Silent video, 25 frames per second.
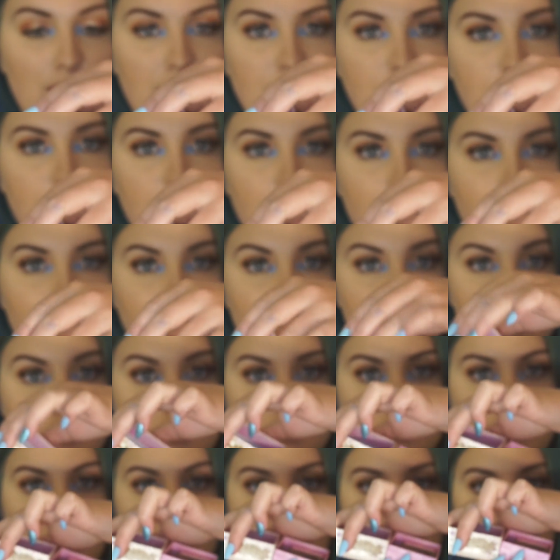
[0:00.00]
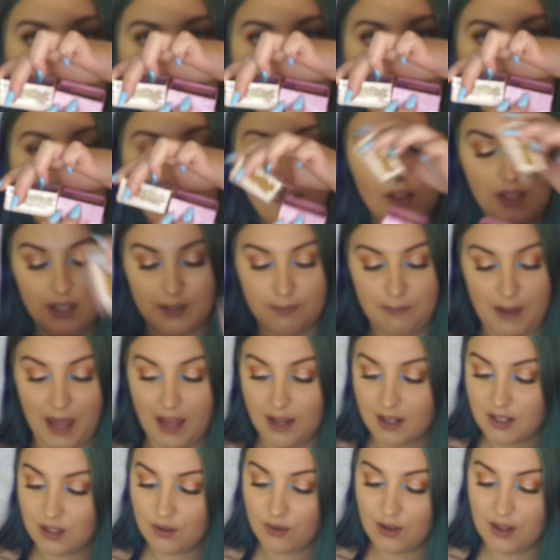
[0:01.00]
one kind of just flicks
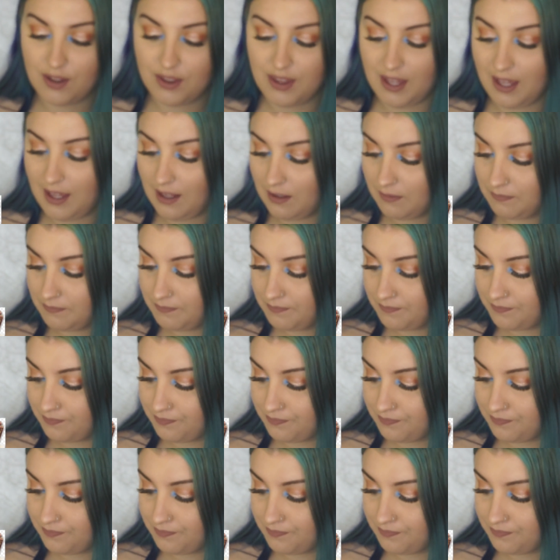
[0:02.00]
back sort of thing.